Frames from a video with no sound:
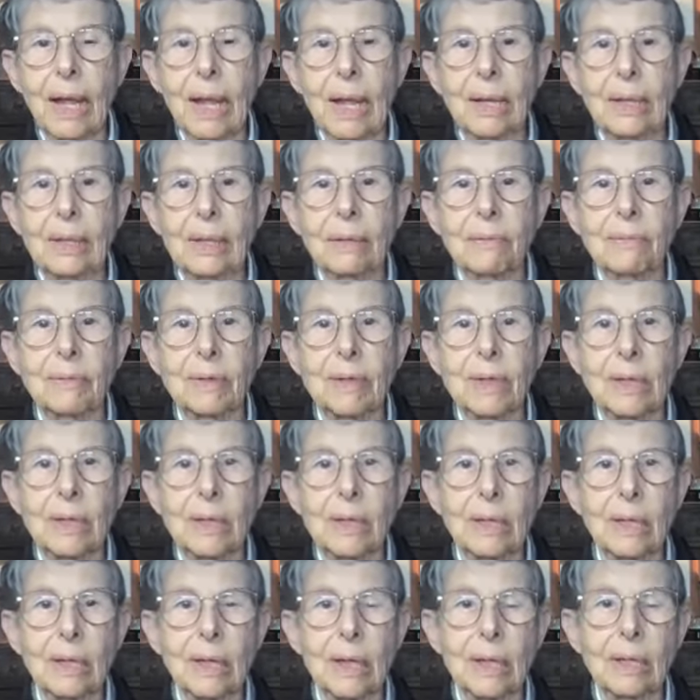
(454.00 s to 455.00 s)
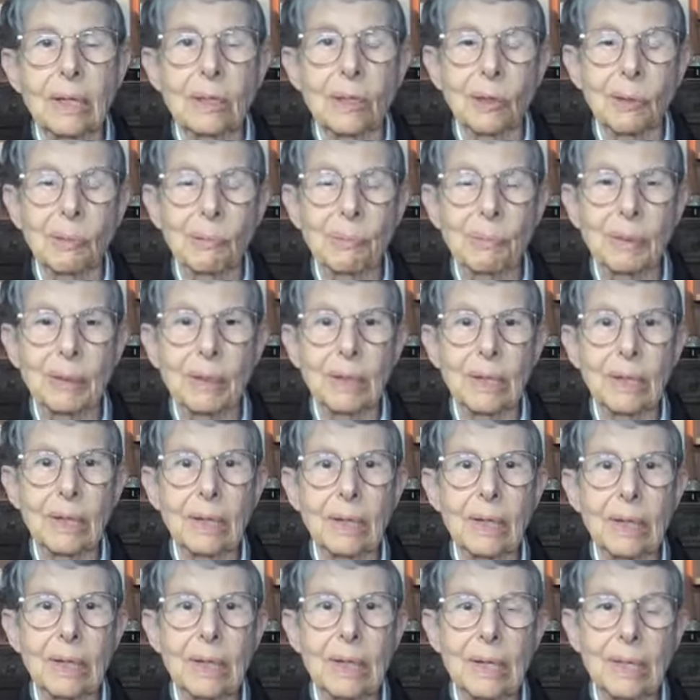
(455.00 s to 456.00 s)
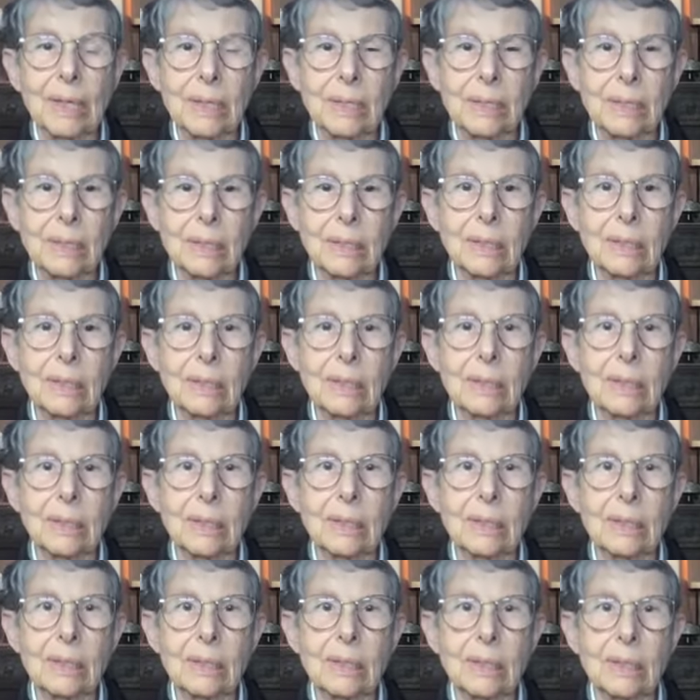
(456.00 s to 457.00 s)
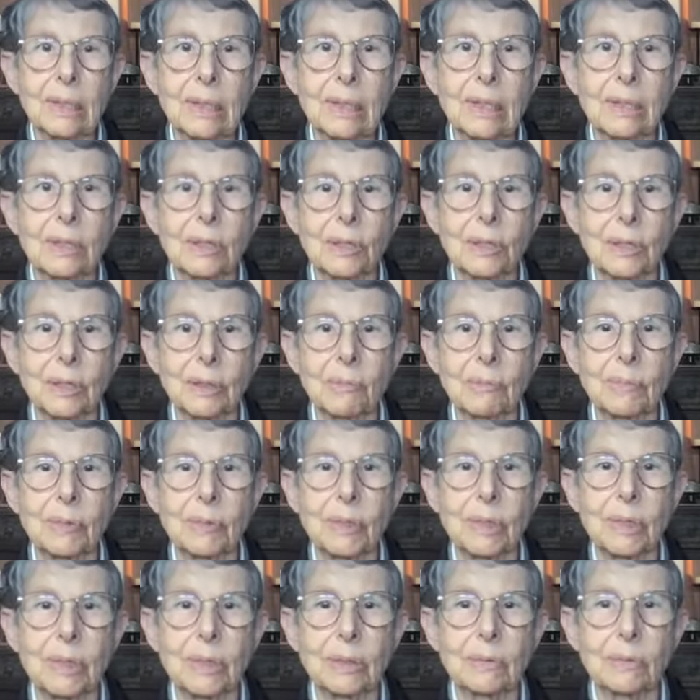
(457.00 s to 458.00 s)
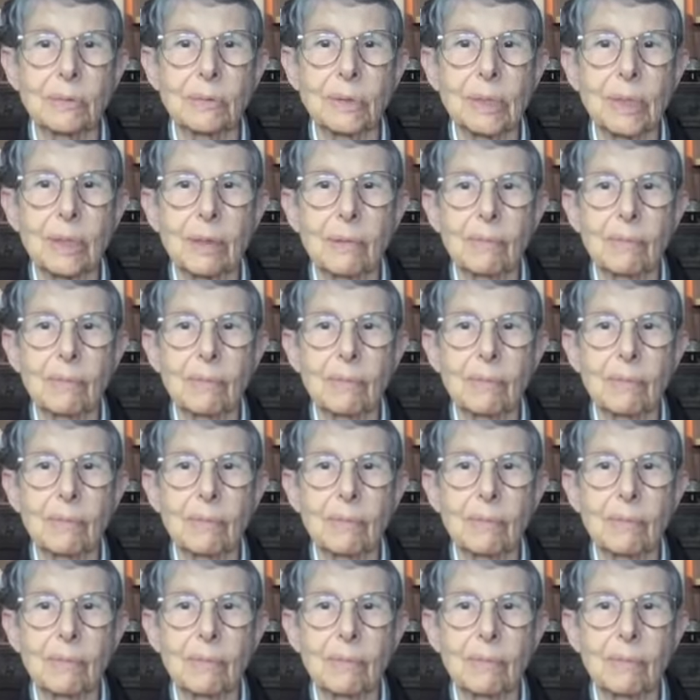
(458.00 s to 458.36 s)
living an open and easy, in terms of